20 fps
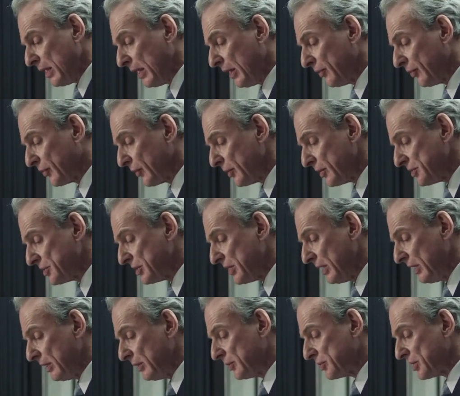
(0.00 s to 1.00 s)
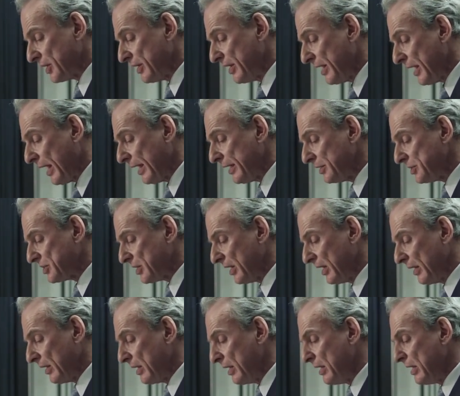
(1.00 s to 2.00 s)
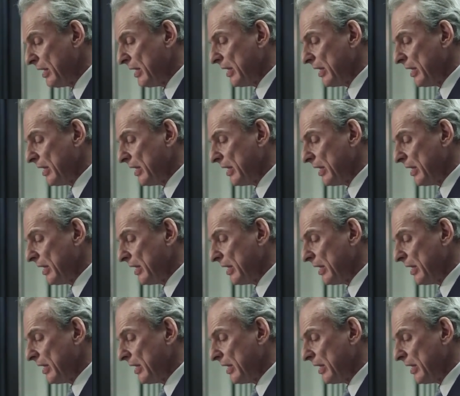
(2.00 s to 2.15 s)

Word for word: In 13 to 19,